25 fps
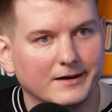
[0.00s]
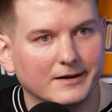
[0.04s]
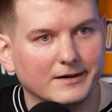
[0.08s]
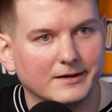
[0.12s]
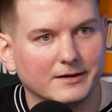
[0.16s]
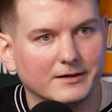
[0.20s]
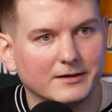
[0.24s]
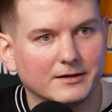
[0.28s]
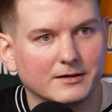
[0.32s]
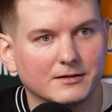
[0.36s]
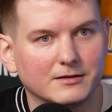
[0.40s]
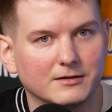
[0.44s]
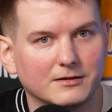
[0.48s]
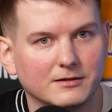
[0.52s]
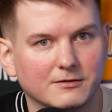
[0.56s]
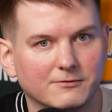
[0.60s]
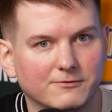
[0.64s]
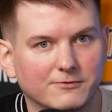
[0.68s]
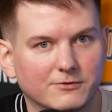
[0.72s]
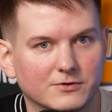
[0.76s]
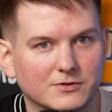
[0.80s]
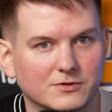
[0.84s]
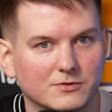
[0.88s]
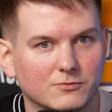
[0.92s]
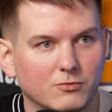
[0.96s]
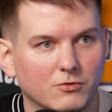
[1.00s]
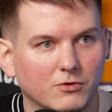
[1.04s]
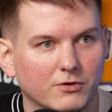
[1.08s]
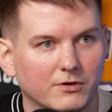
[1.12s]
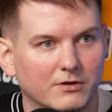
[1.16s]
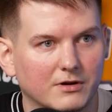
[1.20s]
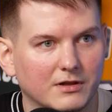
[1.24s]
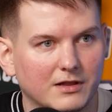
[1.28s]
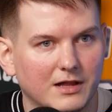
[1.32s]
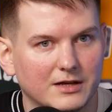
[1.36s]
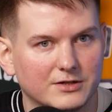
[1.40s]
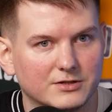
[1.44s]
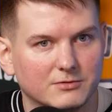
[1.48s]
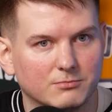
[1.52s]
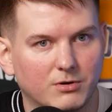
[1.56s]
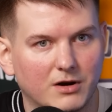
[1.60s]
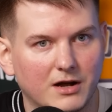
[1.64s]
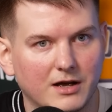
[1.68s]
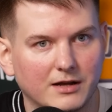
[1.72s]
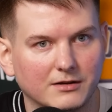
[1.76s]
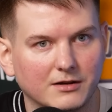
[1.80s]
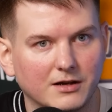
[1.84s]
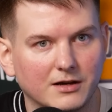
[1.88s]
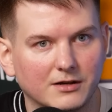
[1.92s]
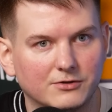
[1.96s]
In the first quarter, Elijah
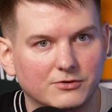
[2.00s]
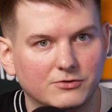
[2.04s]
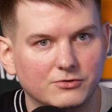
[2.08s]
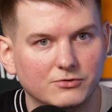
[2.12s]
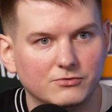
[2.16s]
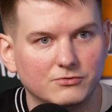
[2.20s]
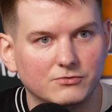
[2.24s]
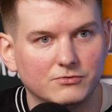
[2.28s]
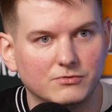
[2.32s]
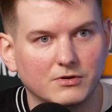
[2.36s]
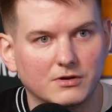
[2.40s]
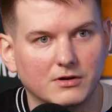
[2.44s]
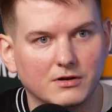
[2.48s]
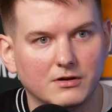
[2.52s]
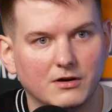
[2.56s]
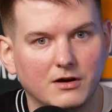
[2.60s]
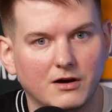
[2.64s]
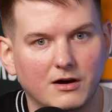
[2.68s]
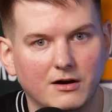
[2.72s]
Bryant got 2